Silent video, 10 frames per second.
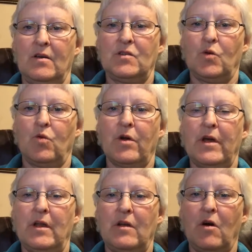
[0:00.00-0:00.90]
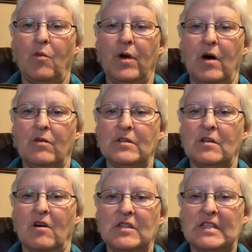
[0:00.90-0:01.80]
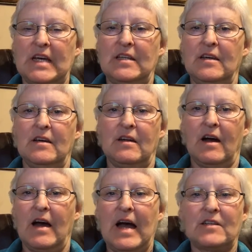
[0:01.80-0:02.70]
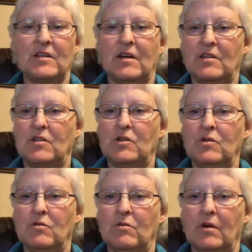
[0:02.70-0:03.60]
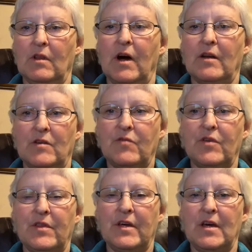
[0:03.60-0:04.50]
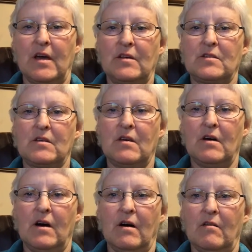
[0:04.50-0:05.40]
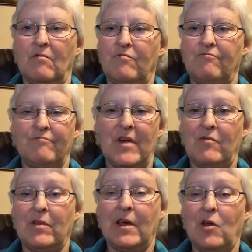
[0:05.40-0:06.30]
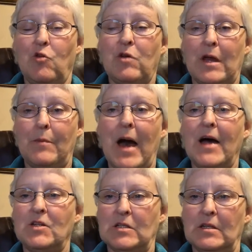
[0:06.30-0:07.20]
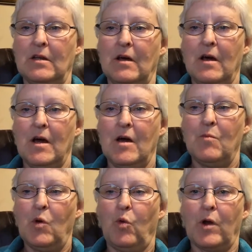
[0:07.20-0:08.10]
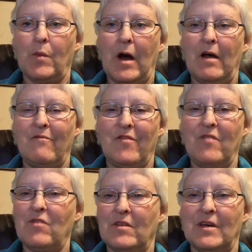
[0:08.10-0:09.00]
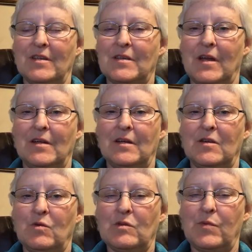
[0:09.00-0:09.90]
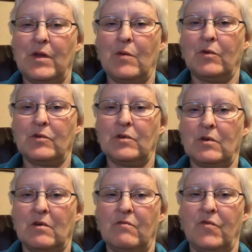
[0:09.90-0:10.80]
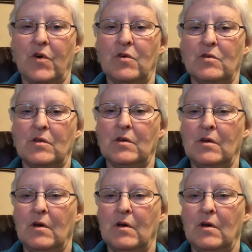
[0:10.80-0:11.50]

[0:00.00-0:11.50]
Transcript: So working in home health as long as I did, I actually got to do a lot of different things, everything you can imagine. But one of my favorite things that I did was being able to convert